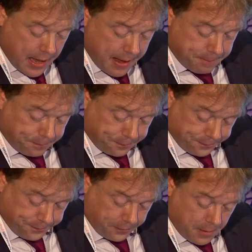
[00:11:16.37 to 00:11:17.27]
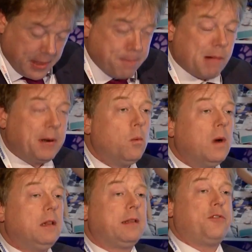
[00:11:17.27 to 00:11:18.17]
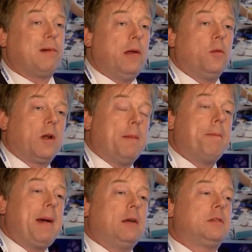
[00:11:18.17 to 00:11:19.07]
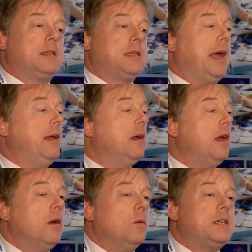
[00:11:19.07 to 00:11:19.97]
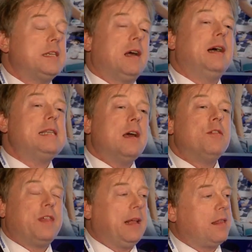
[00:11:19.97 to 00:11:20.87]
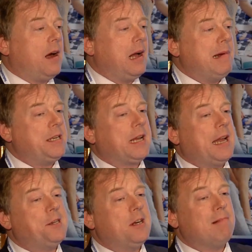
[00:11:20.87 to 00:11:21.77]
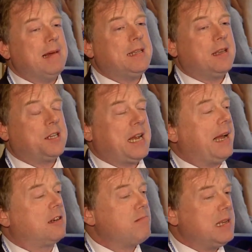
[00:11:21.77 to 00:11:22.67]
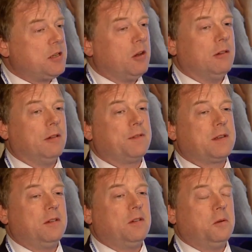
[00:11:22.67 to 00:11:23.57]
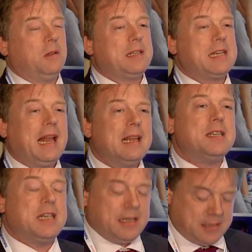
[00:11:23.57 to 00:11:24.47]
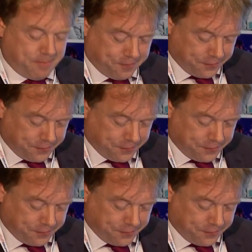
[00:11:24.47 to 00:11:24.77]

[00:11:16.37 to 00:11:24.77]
But they probably will disagree with what I'm about to say, which is I don't think the Higher Education and Research Act resolves all the challenges.